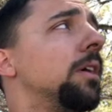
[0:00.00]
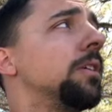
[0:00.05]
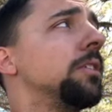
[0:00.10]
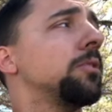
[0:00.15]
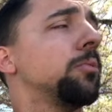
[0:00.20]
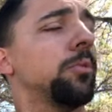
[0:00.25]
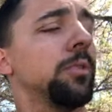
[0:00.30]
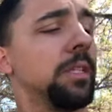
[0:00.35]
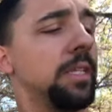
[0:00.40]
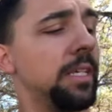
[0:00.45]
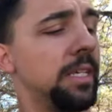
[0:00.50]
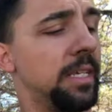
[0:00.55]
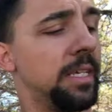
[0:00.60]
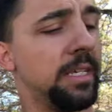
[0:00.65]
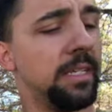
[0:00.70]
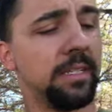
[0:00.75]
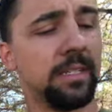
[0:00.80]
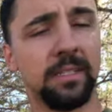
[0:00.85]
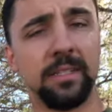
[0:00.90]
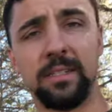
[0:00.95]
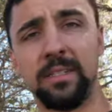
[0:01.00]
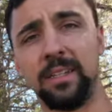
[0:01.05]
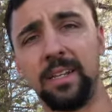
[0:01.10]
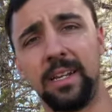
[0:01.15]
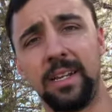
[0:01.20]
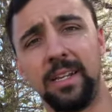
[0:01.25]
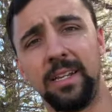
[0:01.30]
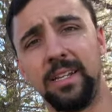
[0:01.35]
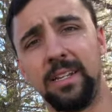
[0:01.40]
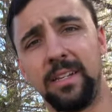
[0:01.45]
So we're on the east
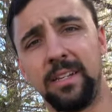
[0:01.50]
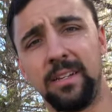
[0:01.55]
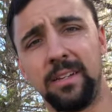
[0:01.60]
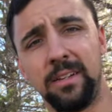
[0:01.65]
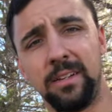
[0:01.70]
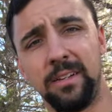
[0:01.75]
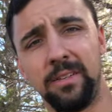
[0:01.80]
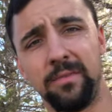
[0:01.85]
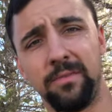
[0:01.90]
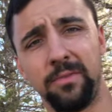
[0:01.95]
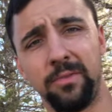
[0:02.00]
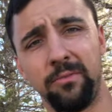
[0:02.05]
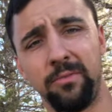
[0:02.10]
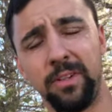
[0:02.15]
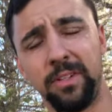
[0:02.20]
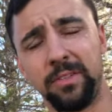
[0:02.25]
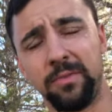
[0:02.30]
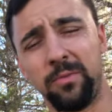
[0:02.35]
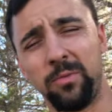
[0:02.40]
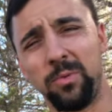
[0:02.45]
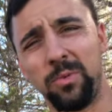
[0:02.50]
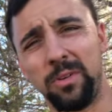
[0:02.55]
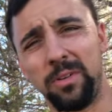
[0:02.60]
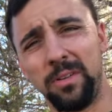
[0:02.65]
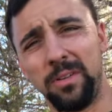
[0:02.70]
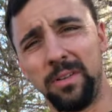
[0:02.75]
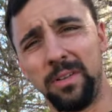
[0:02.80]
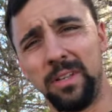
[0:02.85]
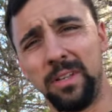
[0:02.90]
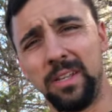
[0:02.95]
side of the reservoir
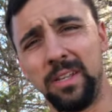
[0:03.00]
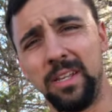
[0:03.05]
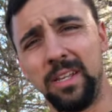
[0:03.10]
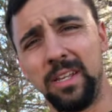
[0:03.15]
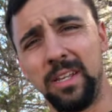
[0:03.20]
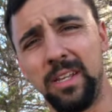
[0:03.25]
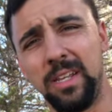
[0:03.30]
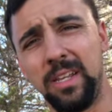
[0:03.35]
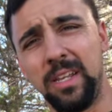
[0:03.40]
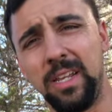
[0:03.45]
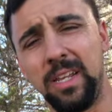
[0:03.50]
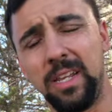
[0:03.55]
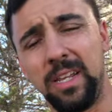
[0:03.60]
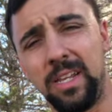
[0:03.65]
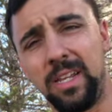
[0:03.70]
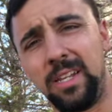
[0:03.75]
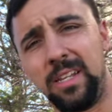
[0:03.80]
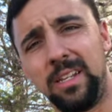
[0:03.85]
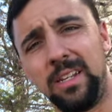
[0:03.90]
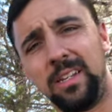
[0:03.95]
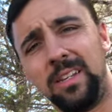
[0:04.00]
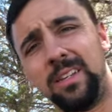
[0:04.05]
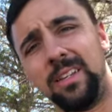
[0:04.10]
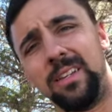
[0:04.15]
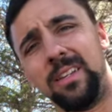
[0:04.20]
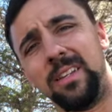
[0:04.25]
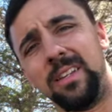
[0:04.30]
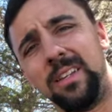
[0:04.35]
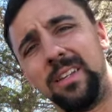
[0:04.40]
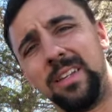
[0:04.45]
and
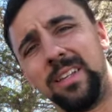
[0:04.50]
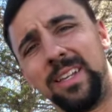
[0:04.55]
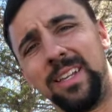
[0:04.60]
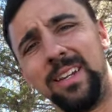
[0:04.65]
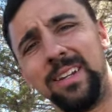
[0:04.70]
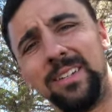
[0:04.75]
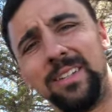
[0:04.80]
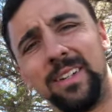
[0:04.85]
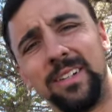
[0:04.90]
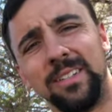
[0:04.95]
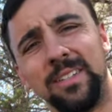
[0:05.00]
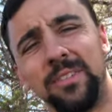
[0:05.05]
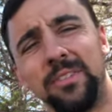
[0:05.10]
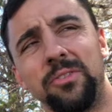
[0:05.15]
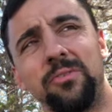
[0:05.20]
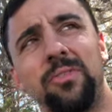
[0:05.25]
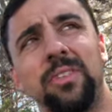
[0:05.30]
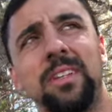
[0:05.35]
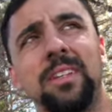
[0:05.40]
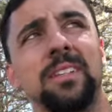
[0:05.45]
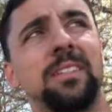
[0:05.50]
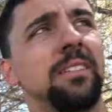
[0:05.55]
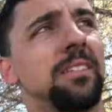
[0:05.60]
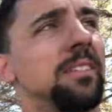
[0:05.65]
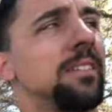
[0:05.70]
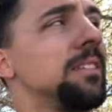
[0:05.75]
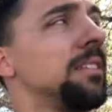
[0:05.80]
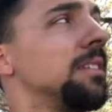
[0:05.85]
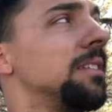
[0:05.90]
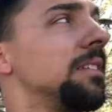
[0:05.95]
kind of tucked in the trees.